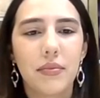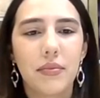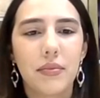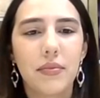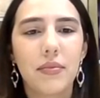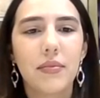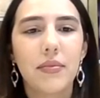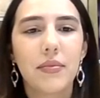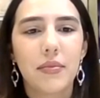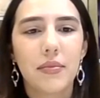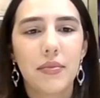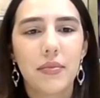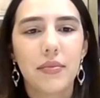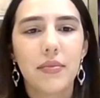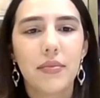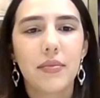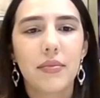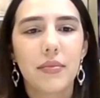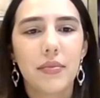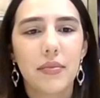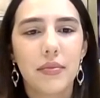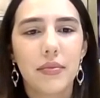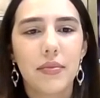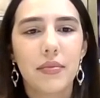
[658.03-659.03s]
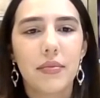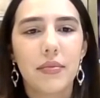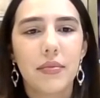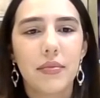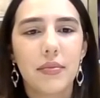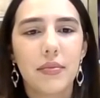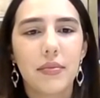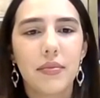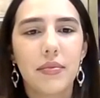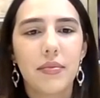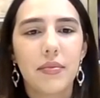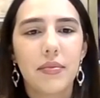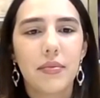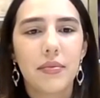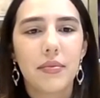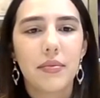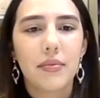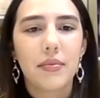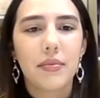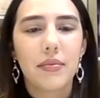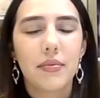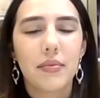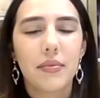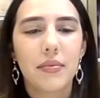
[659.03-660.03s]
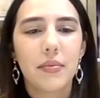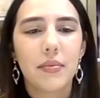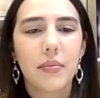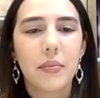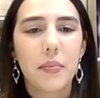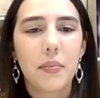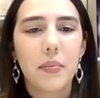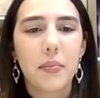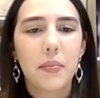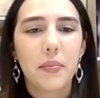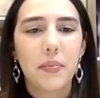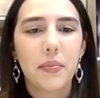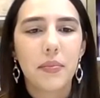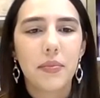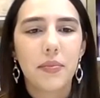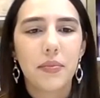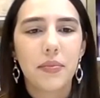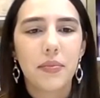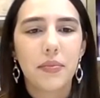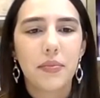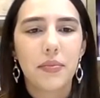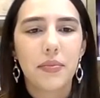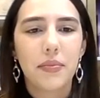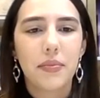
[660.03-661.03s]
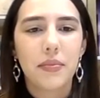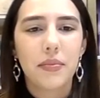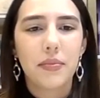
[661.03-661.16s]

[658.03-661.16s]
(silent)